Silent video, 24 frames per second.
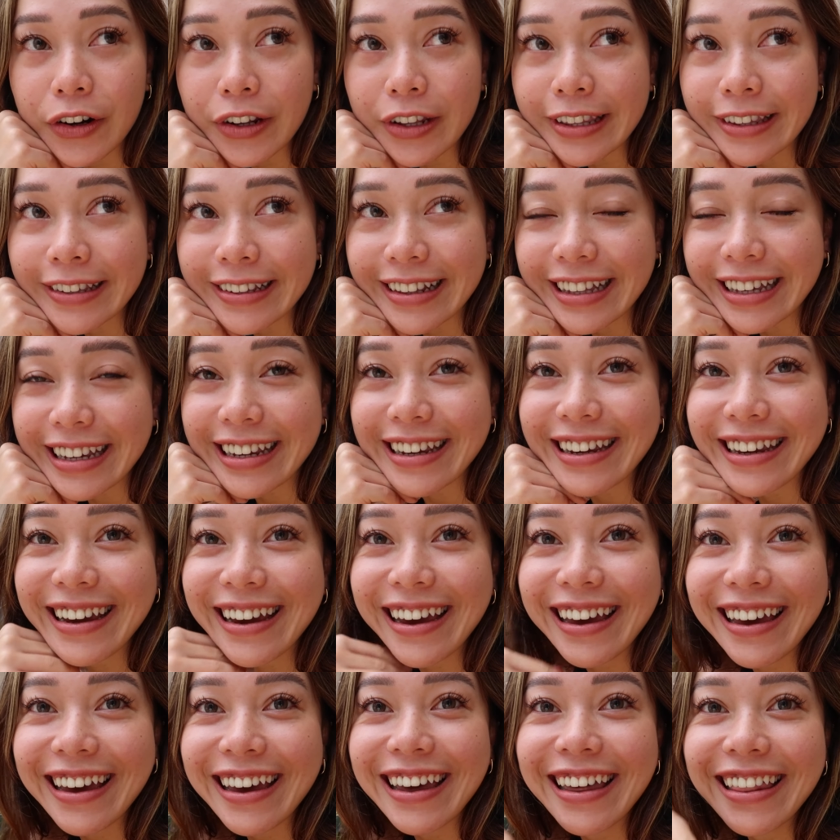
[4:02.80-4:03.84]
currently
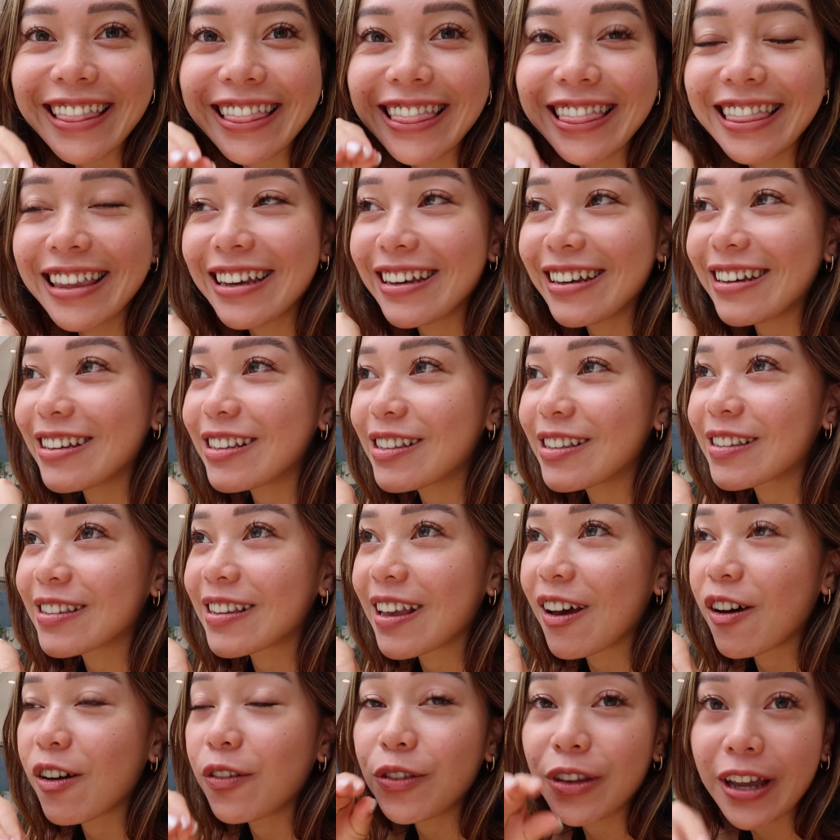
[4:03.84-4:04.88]
at this
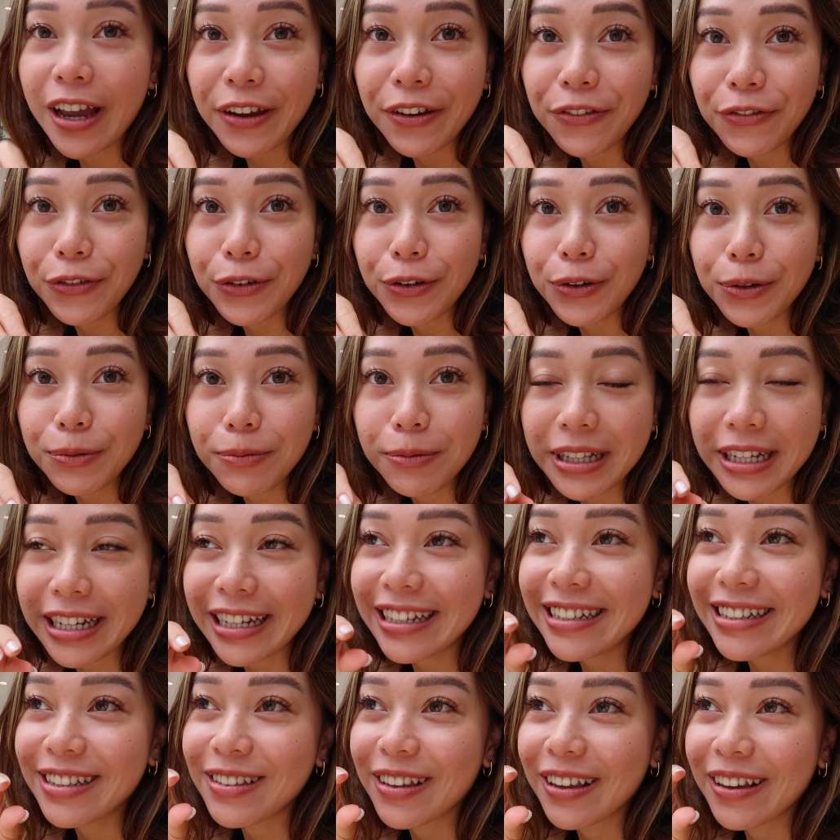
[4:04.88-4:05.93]
Daifuku
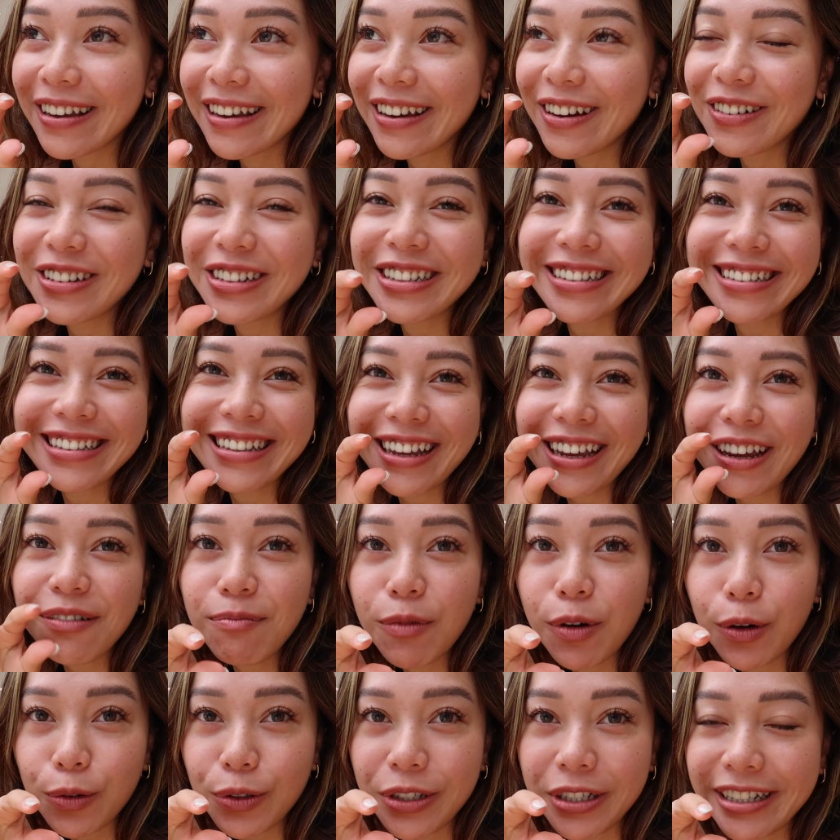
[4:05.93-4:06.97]
place, which is like a
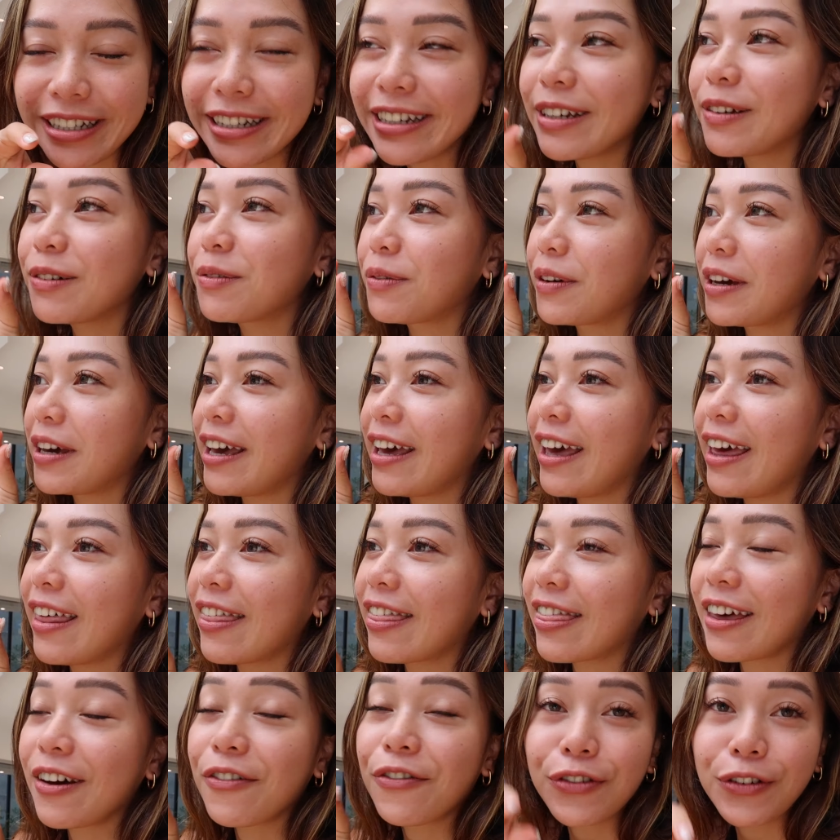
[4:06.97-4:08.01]
mochi
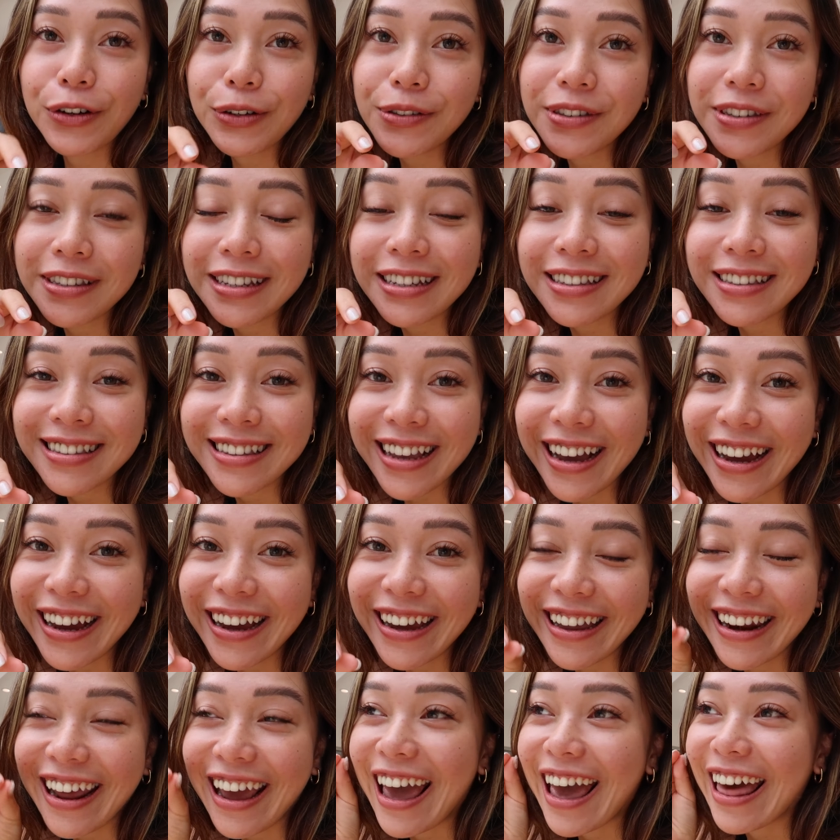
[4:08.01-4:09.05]
with fruits
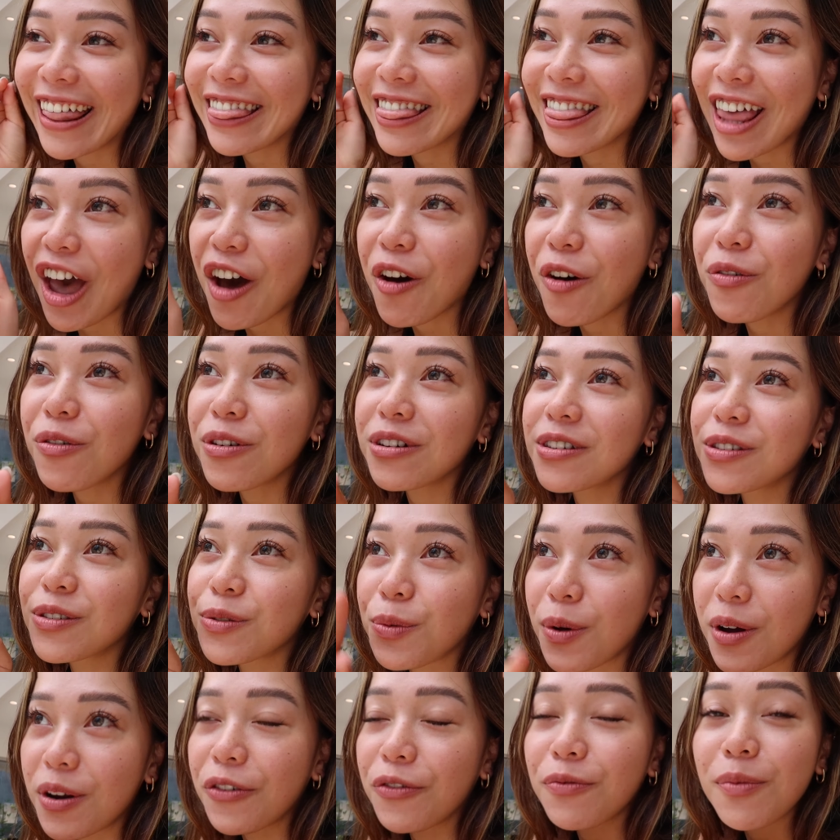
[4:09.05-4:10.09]
inside and that was
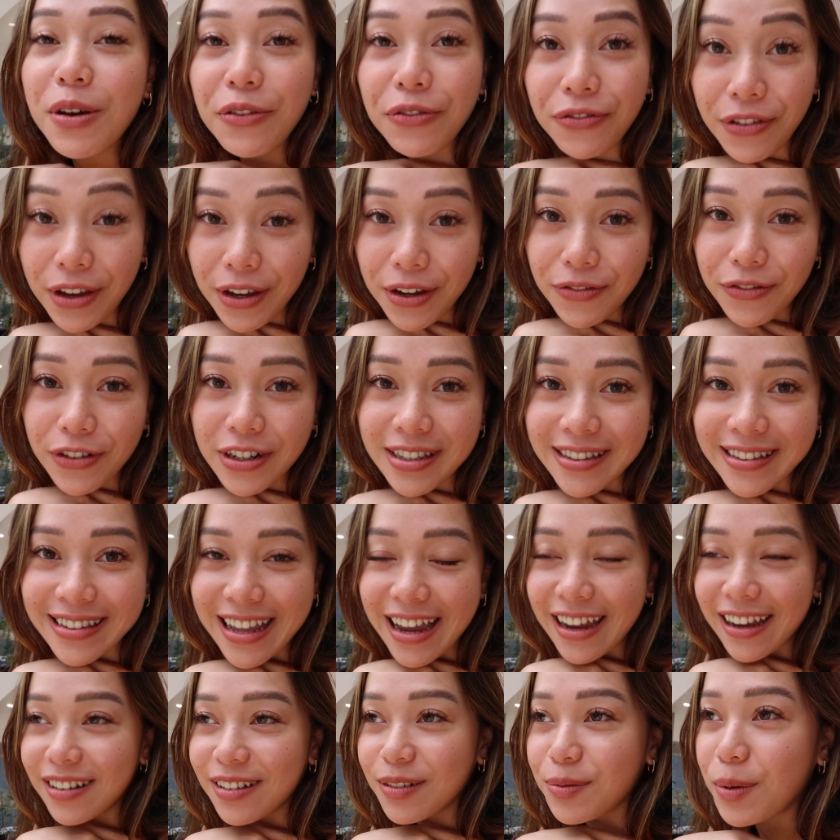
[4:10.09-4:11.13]
one of my favorite
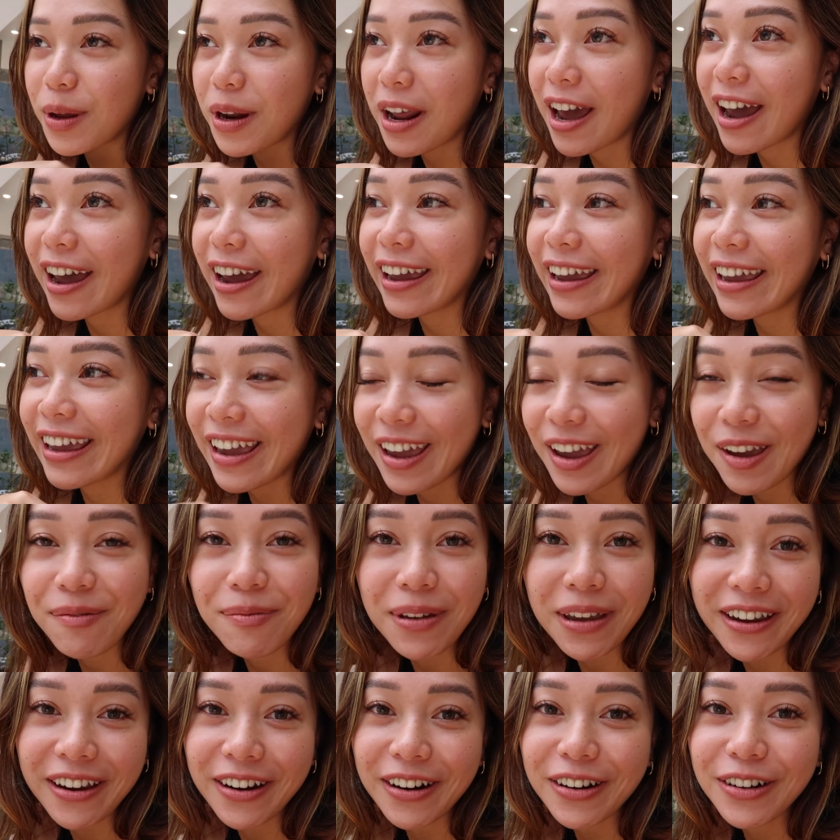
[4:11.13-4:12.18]
snacks when I came
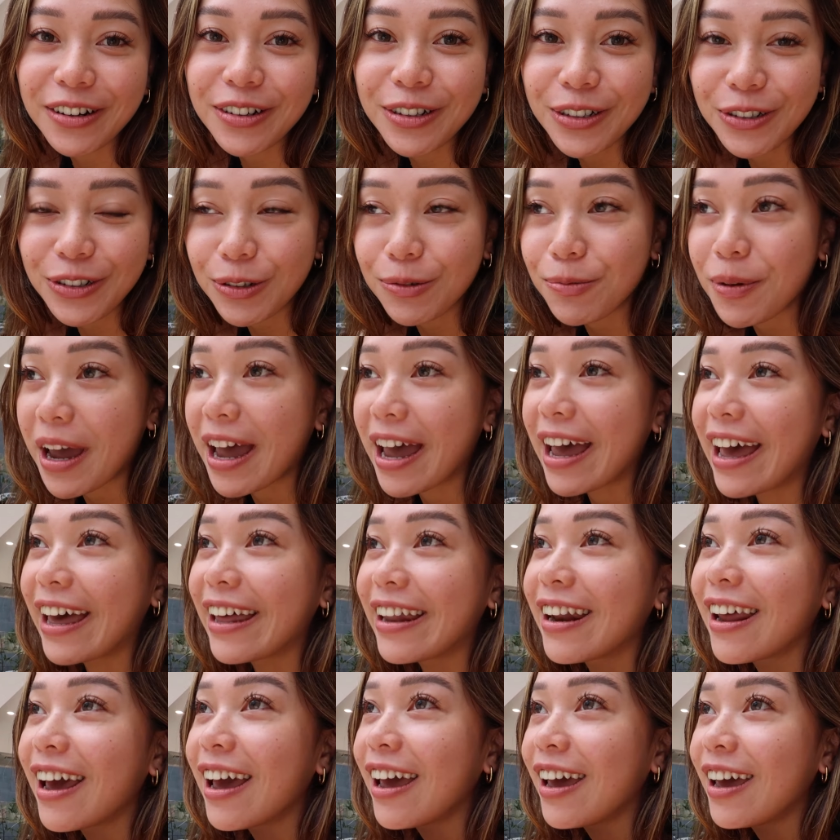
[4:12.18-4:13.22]
here to
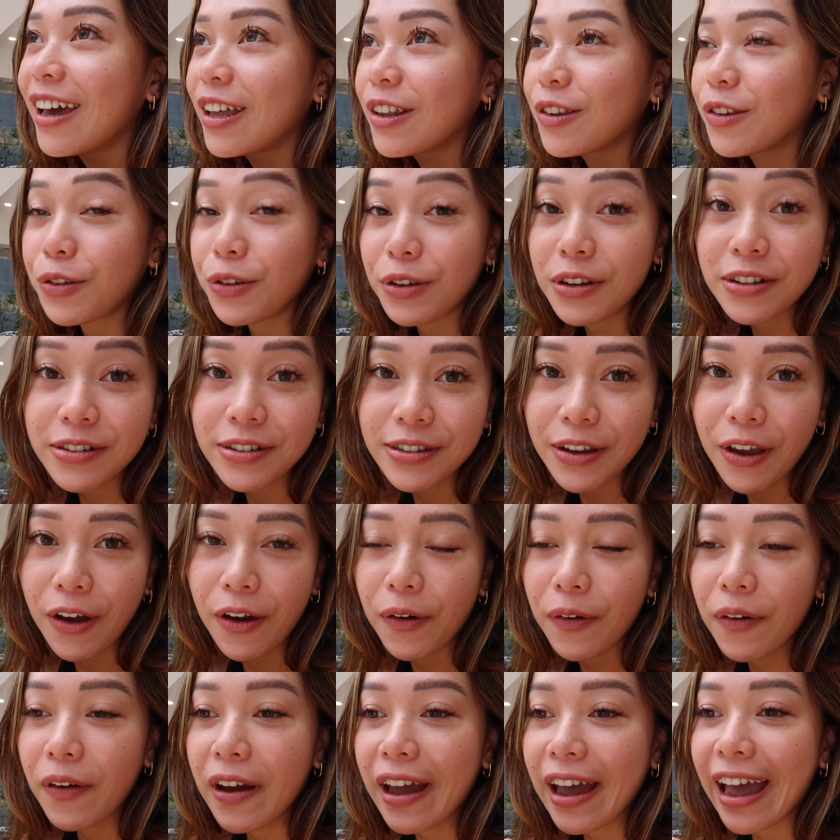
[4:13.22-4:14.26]
Japan two years
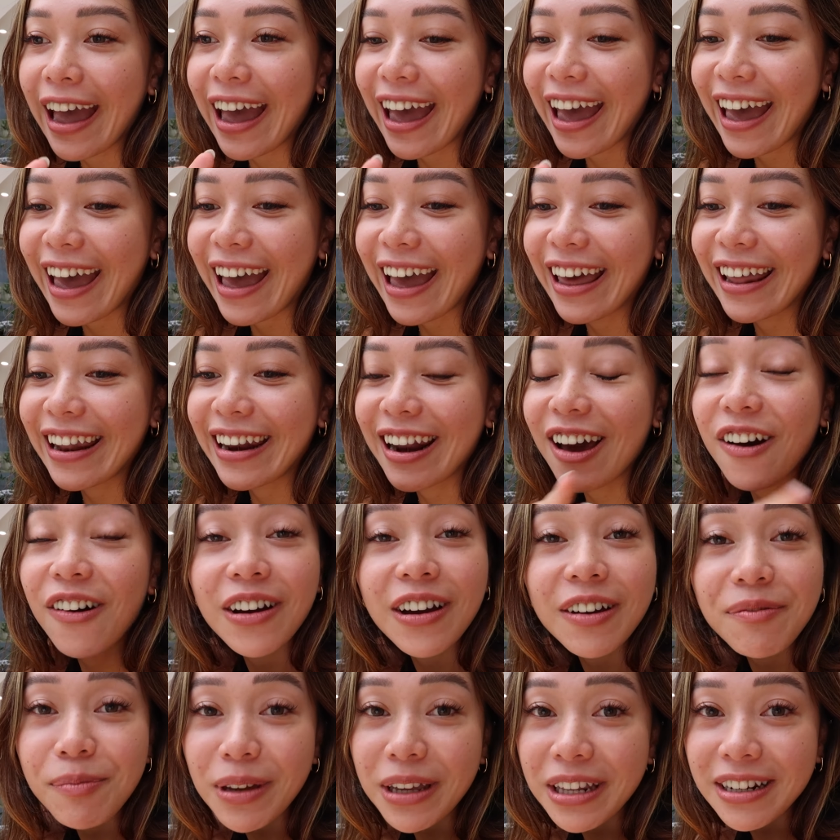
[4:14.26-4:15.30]
ago. And now
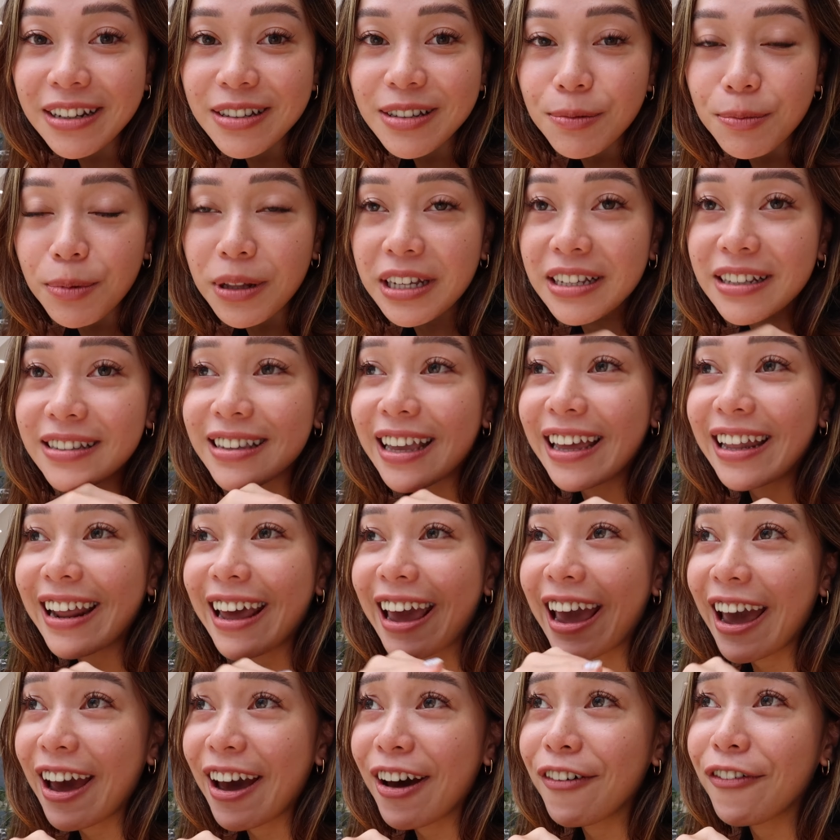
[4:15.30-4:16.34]
I'm in this place and I
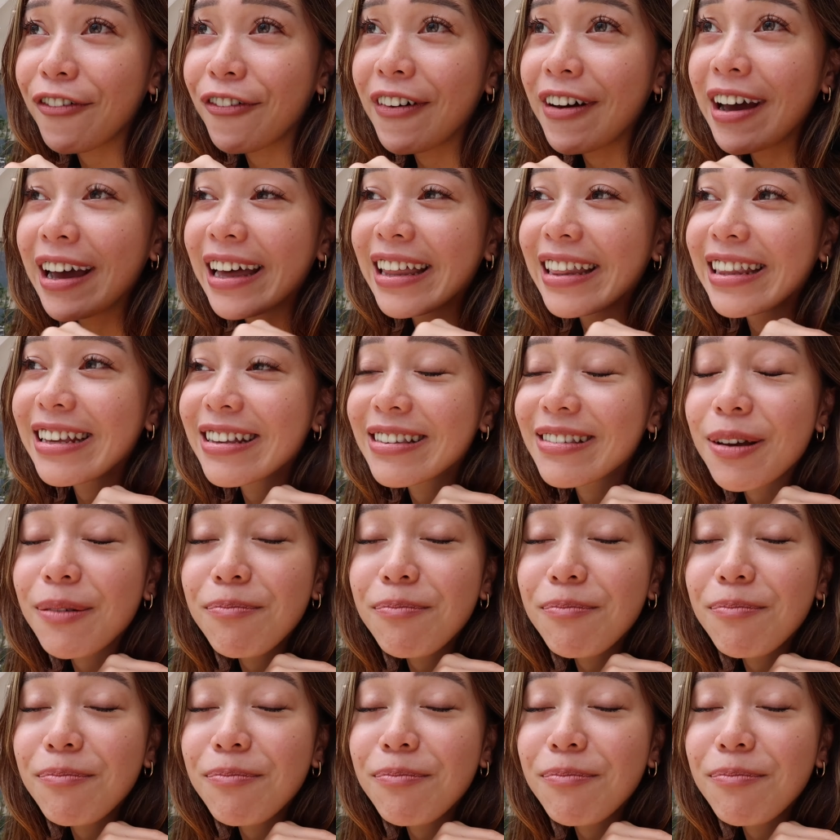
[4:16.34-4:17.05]
have this